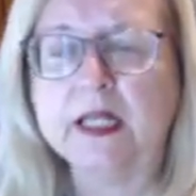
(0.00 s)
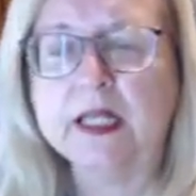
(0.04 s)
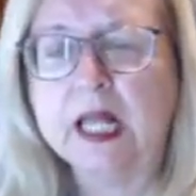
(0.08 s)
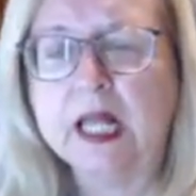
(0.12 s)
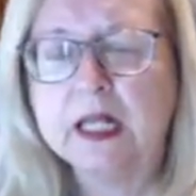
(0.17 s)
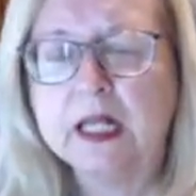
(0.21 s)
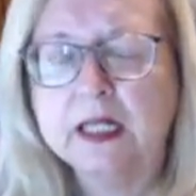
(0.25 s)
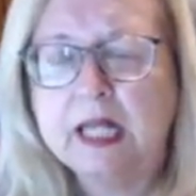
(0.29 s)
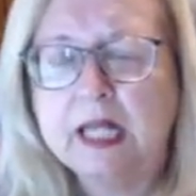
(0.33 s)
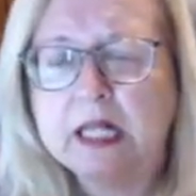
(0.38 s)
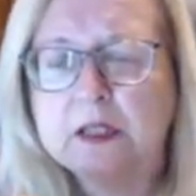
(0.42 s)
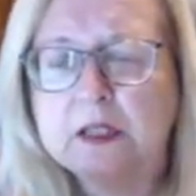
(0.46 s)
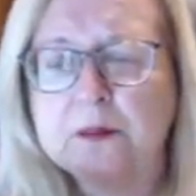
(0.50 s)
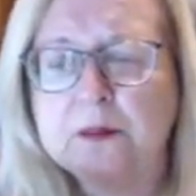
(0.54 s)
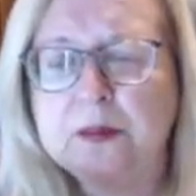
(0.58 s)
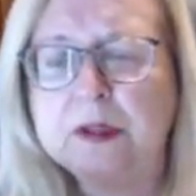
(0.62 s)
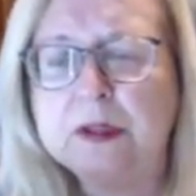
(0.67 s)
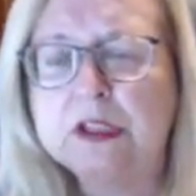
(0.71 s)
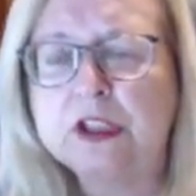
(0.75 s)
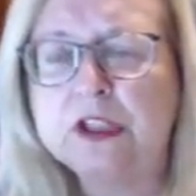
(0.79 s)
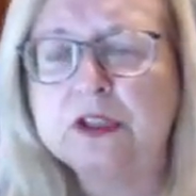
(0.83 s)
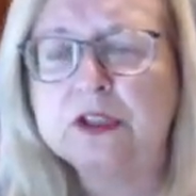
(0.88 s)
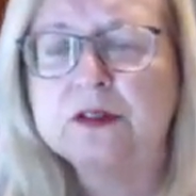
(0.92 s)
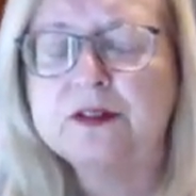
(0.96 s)

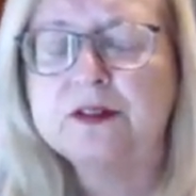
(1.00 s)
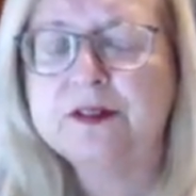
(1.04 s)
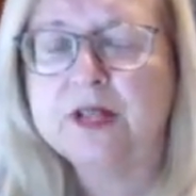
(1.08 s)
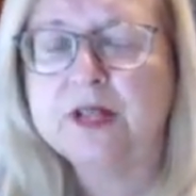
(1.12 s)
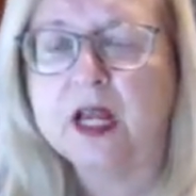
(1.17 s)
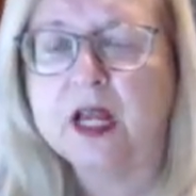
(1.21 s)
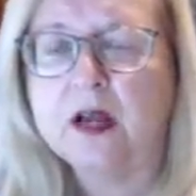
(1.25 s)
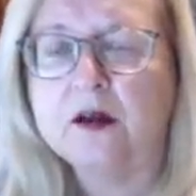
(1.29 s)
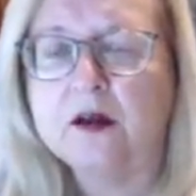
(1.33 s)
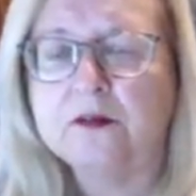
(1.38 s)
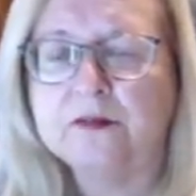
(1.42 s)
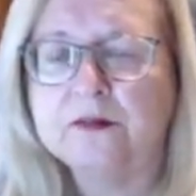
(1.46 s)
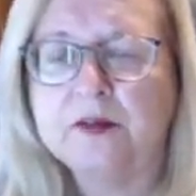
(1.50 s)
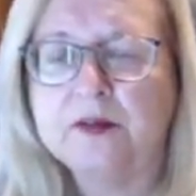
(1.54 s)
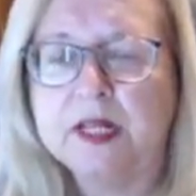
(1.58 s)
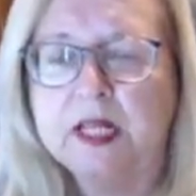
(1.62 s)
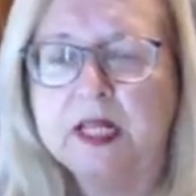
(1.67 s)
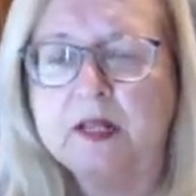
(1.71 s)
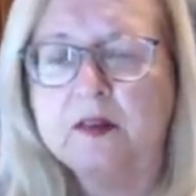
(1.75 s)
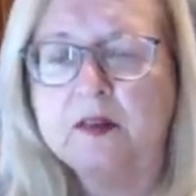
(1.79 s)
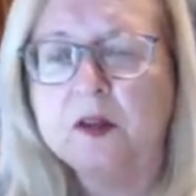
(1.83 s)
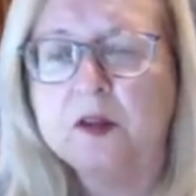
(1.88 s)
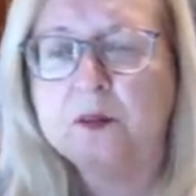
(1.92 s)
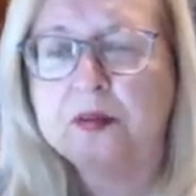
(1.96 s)
put yourself
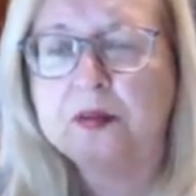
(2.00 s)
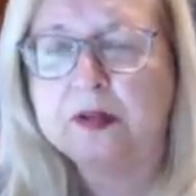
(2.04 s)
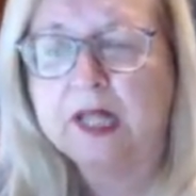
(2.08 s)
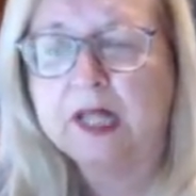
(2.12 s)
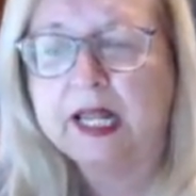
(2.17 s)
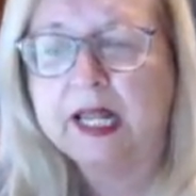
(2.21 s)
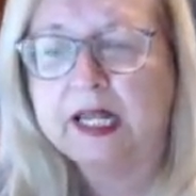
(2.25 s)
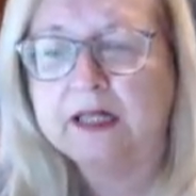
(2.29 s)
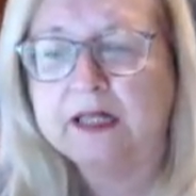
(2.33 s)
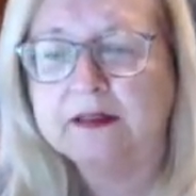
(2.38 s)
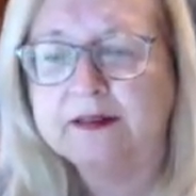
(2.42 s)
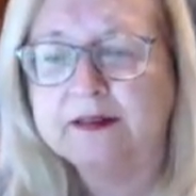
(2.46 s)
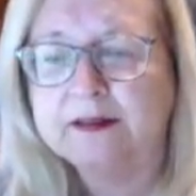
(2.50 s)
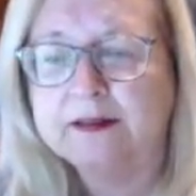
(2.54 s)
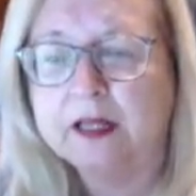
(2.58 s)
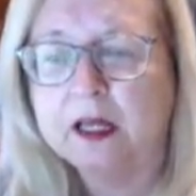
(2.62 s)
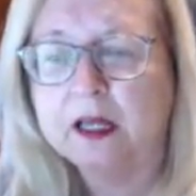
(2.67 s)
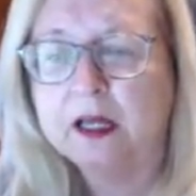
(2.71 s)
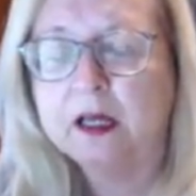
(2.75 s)
in the place